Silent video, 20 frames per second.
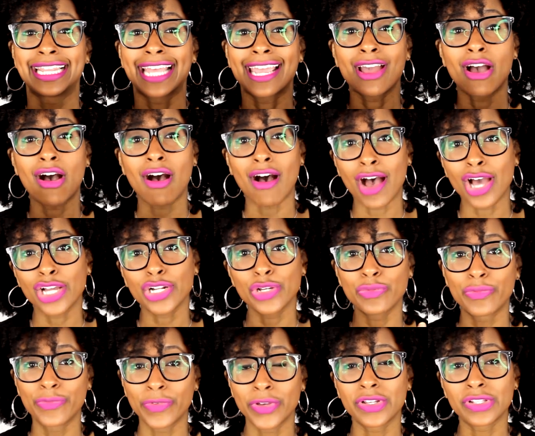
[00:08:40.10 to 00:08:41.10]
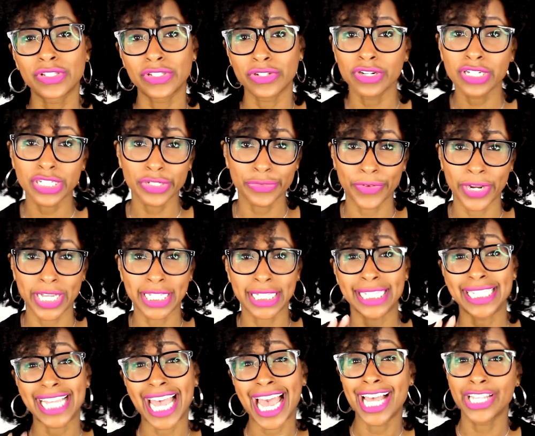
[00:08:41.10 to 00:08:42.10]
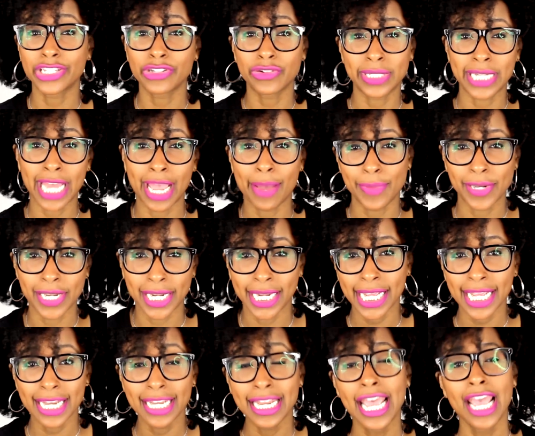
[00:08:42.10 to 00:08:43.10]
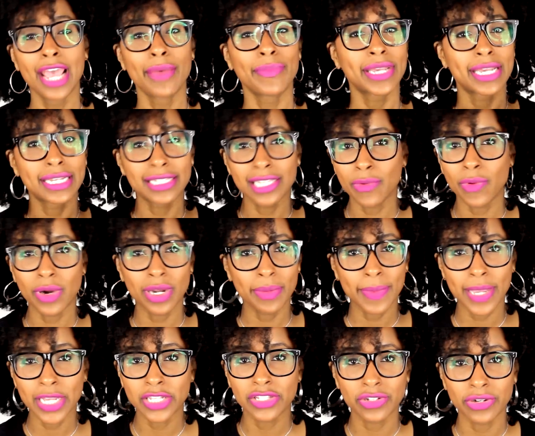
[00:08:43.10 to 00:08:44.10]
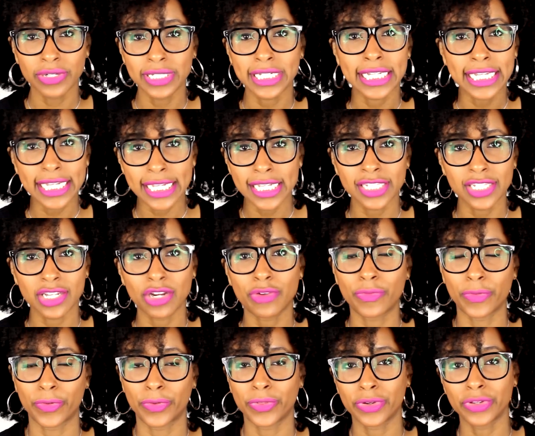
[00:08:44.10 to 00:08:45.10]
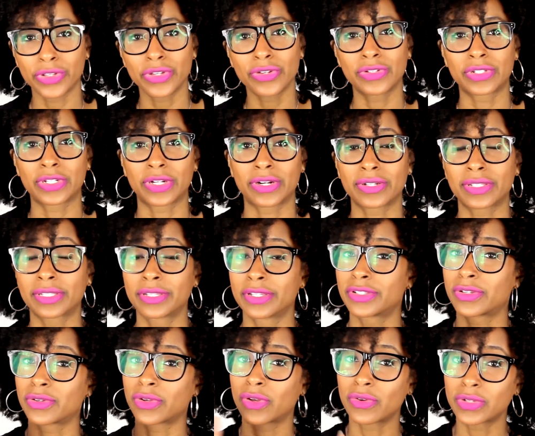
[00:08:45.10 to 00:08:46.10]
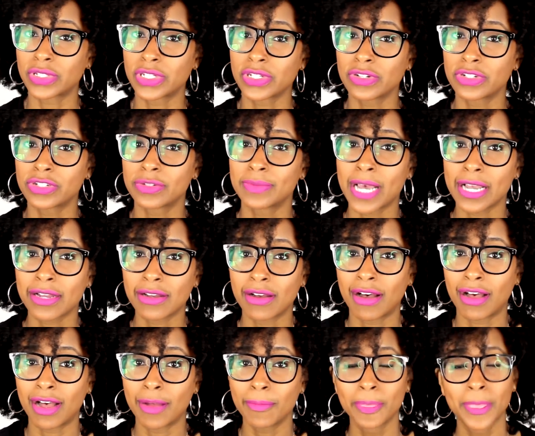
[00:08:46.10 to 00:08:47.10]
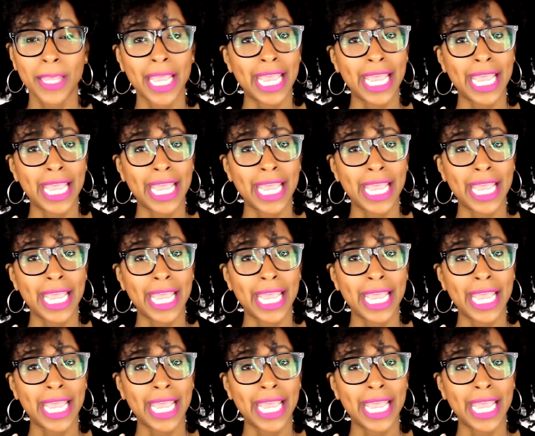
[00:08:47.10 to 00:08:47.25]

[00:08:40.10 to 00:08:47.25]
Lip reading: They autofill search phrases as you're typing it in because they want to make search easier for their users. So go to youtube.com,